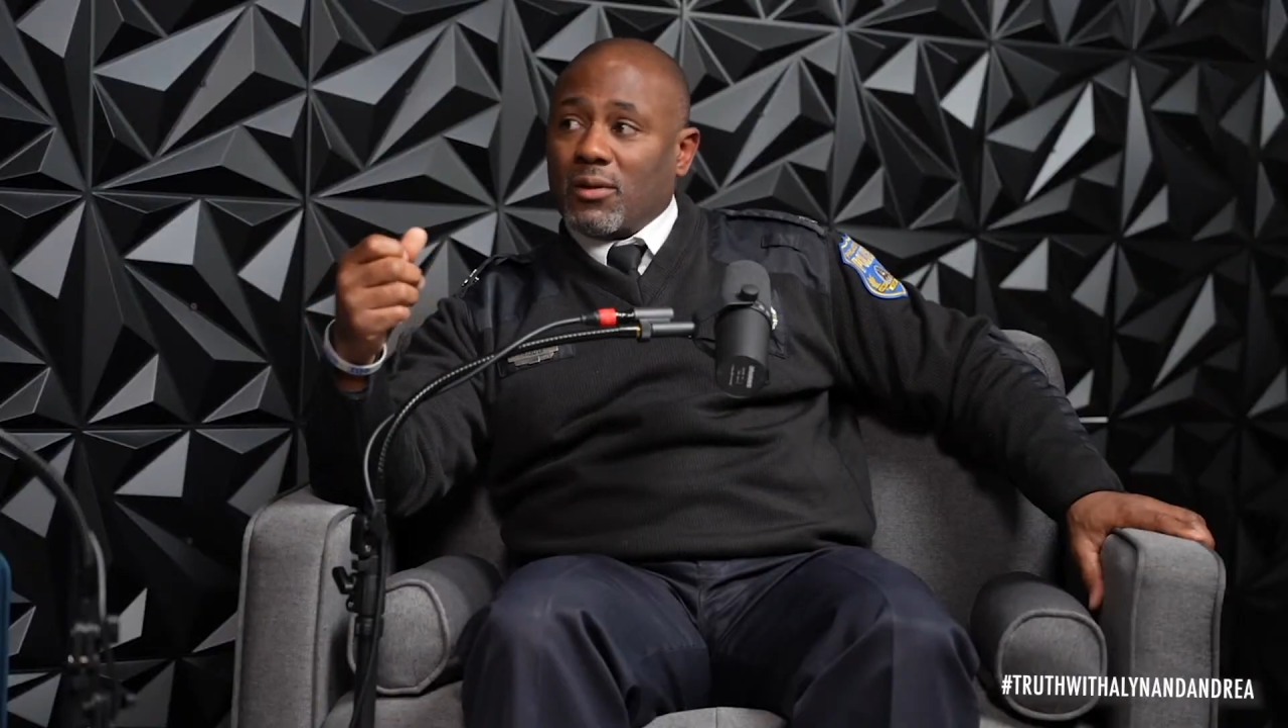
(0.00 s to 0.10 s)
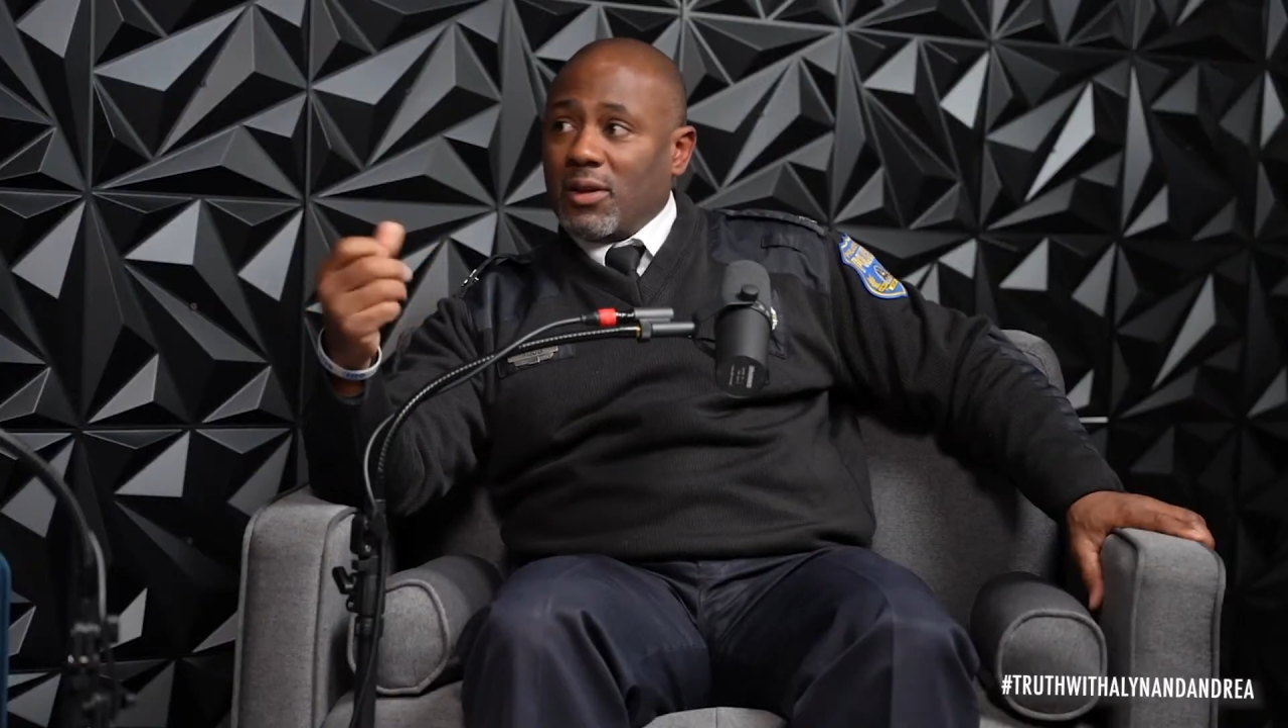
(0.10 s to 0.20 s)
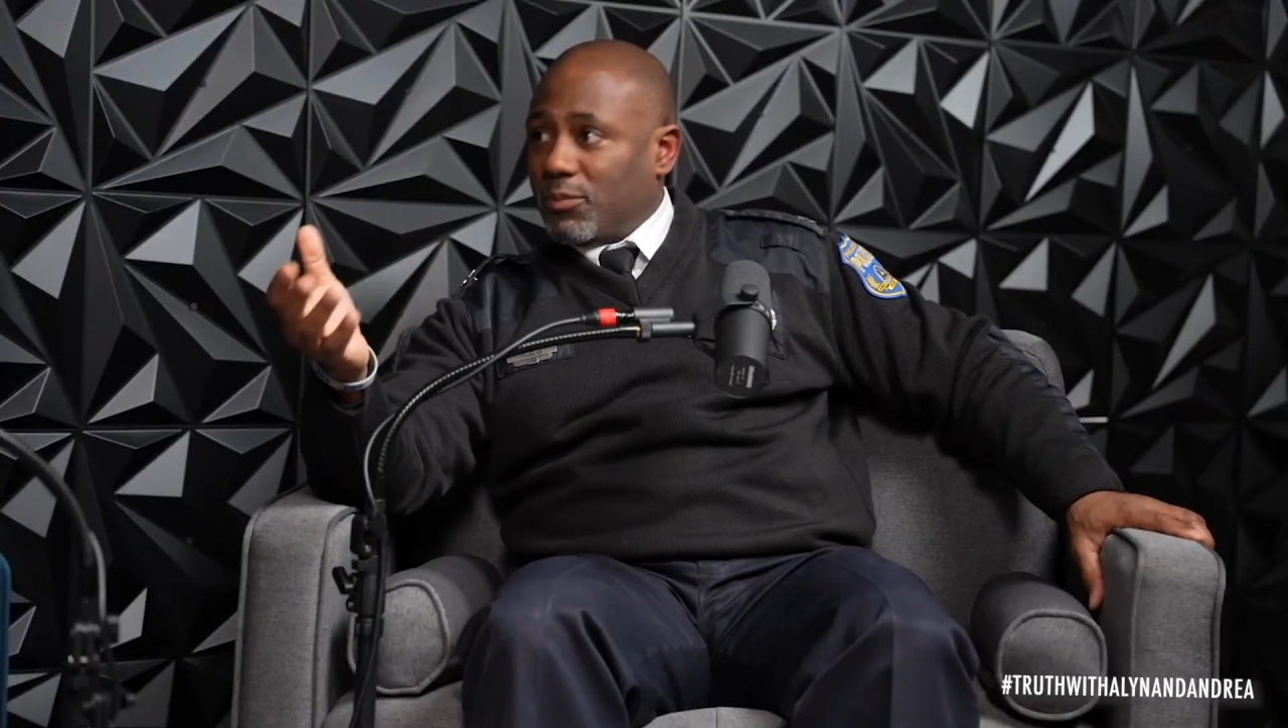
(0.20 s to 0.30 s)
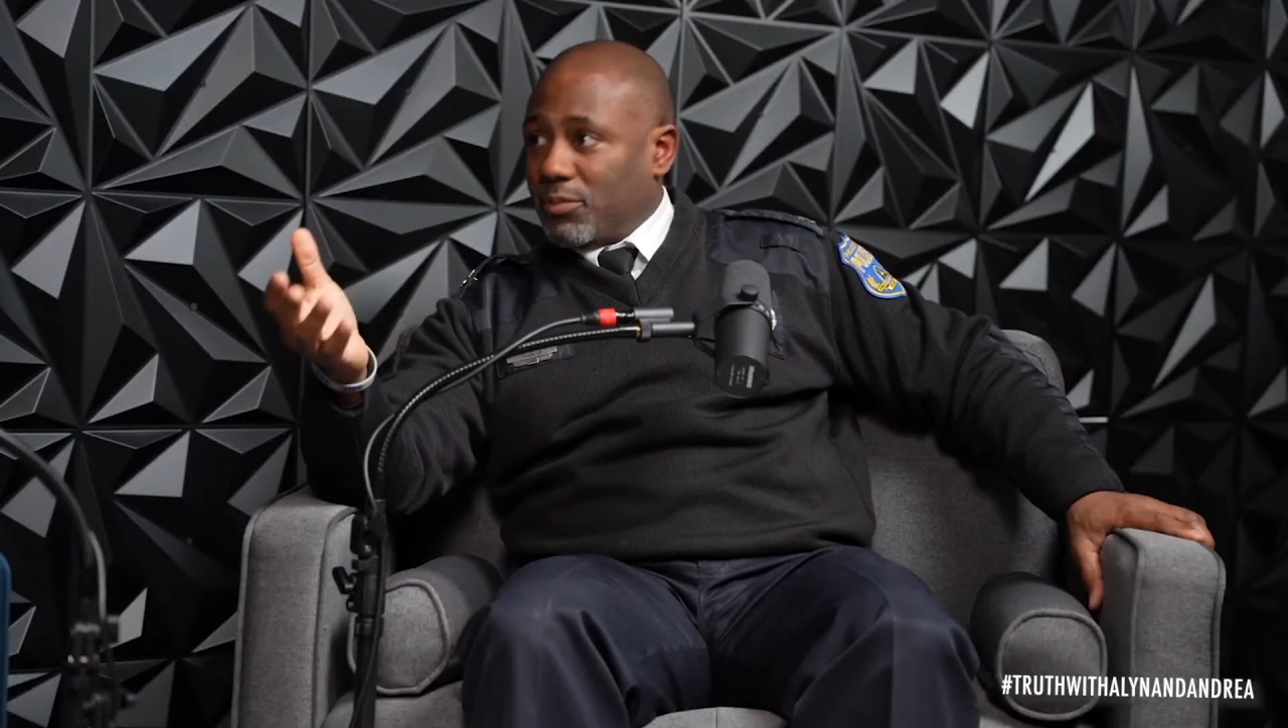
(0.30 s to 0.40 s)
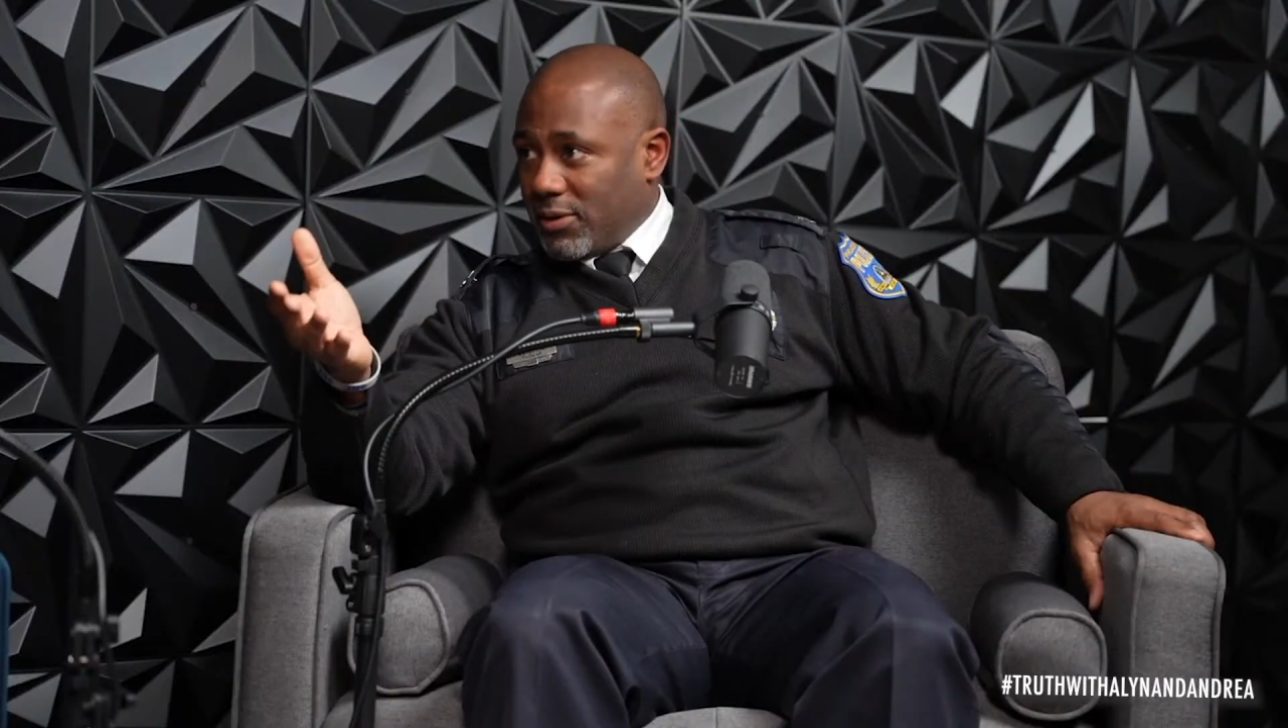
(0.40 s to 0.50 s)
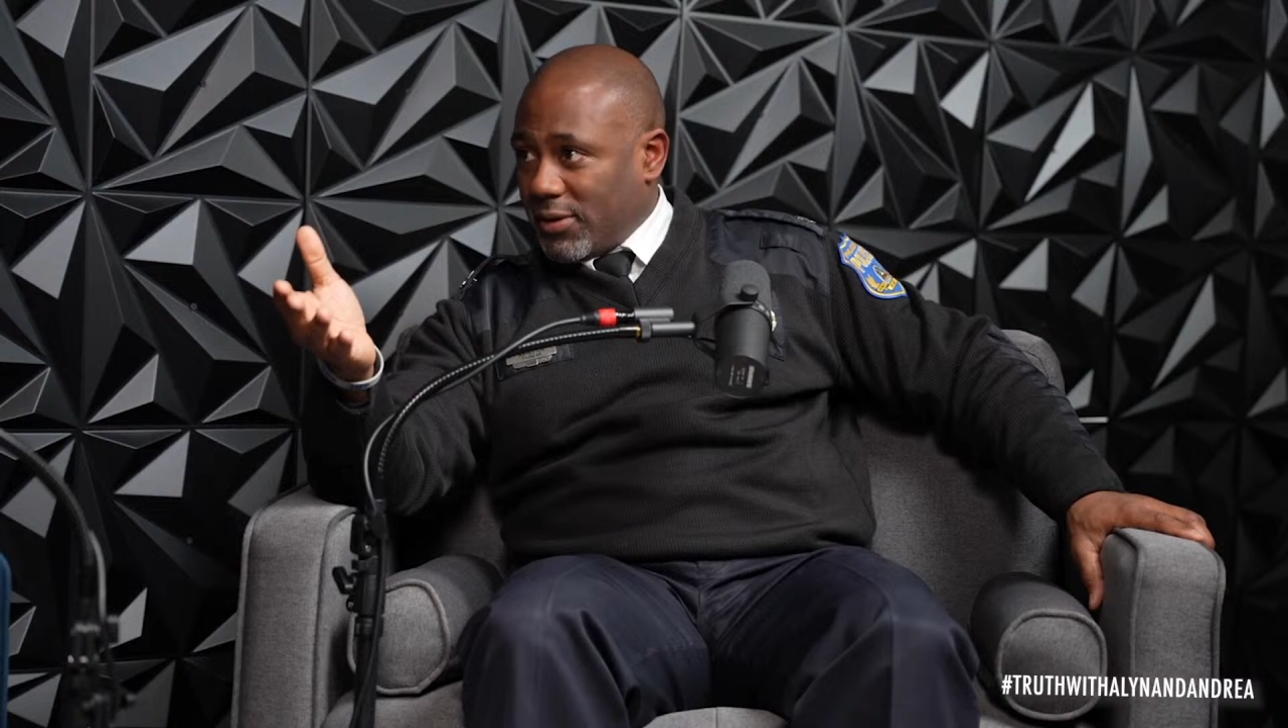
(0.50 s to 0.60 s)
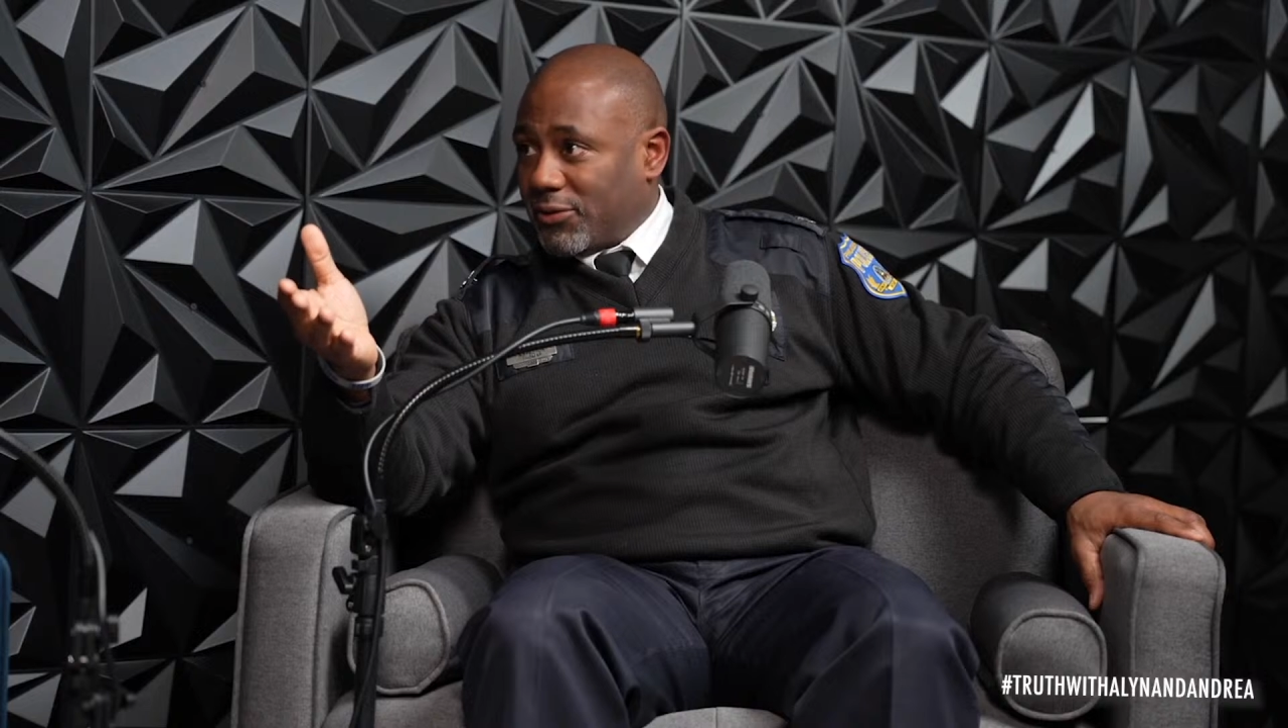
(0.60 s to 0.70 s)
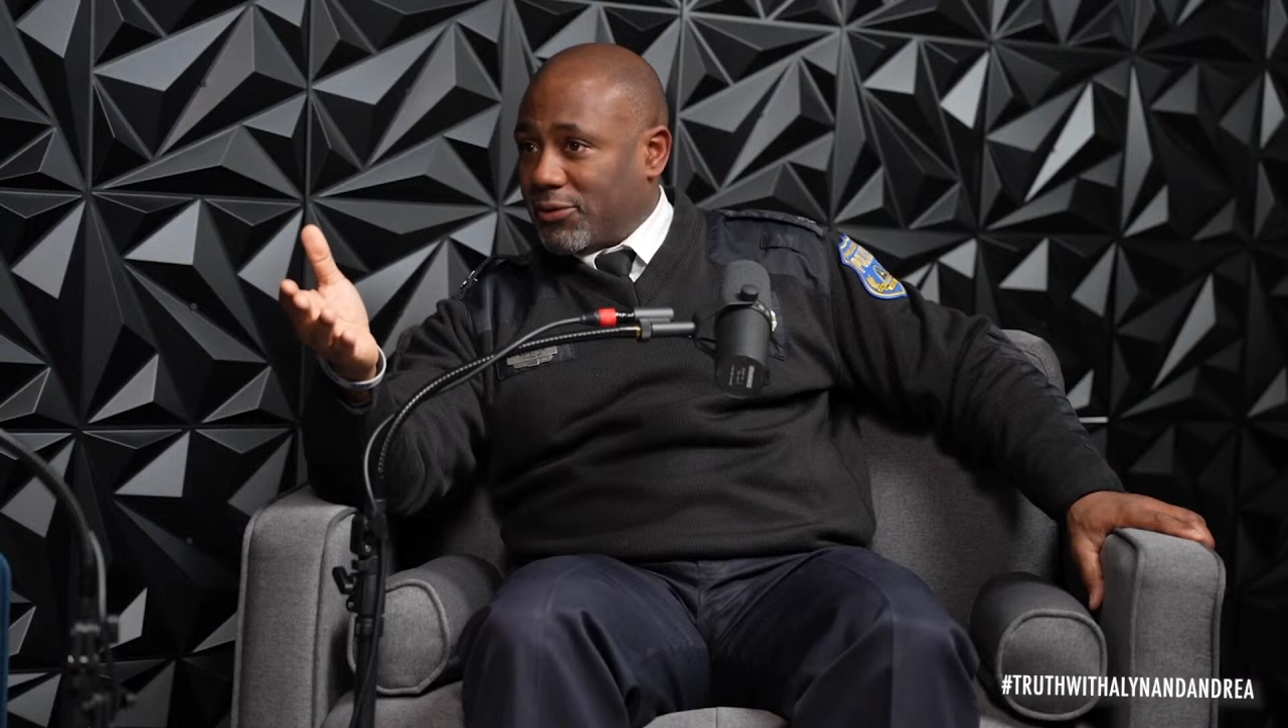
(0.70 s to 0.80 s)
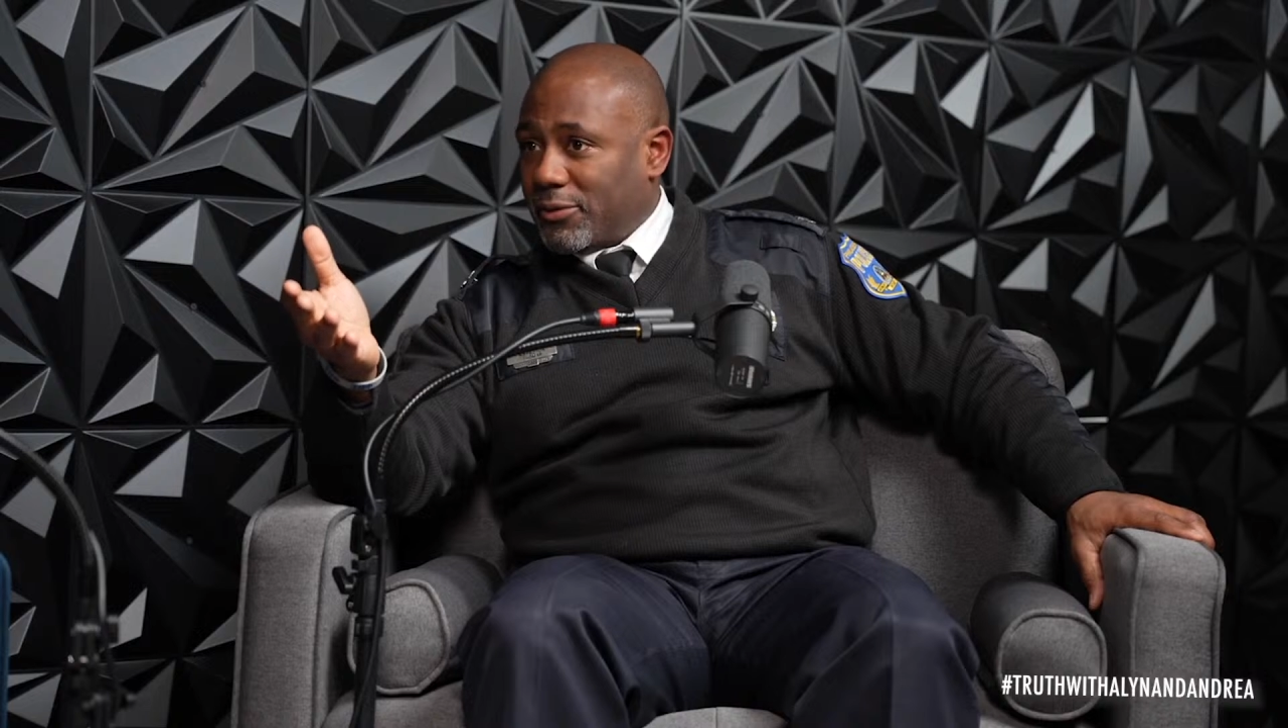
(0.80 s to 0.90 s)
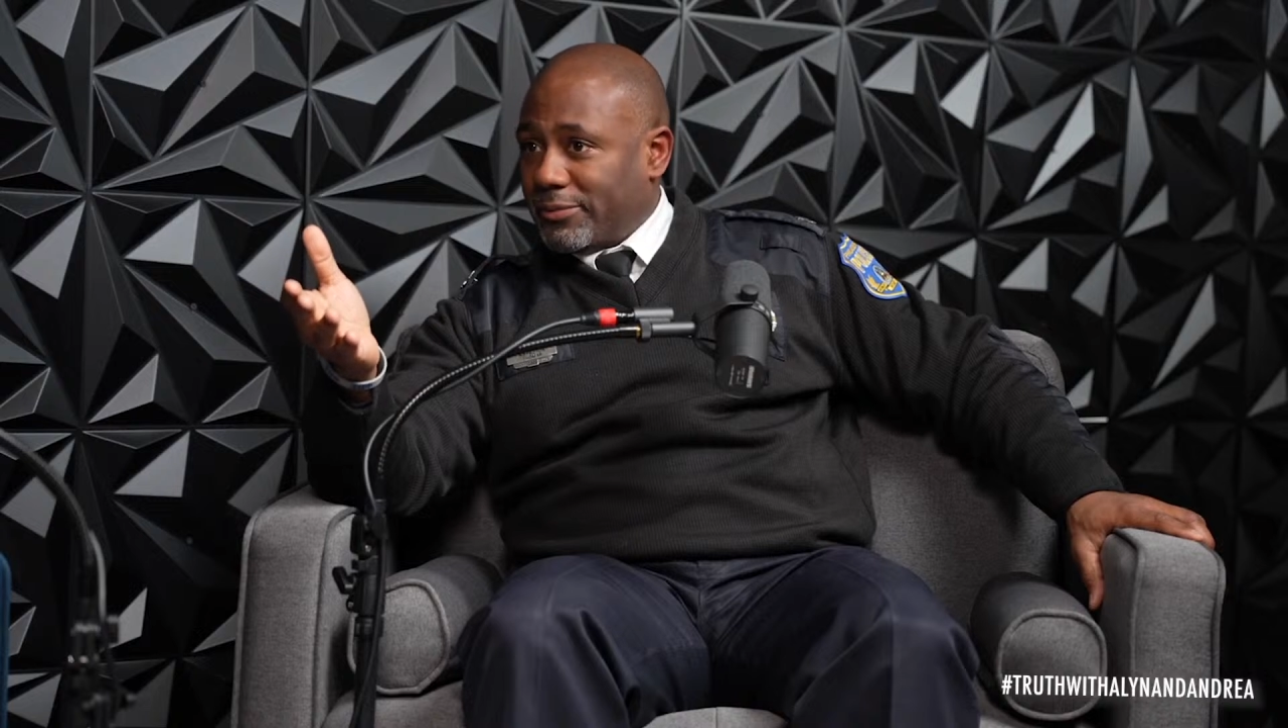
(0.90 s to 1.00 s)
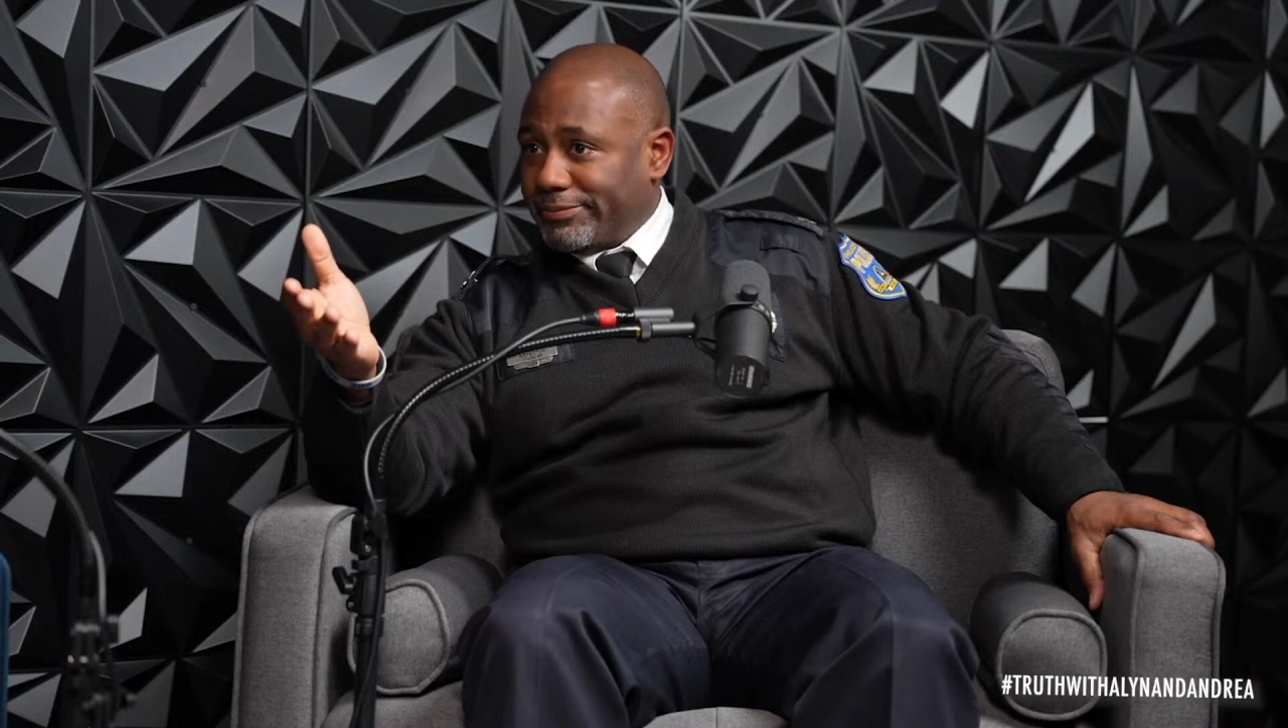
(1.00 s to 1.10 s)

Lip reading: discipline does too.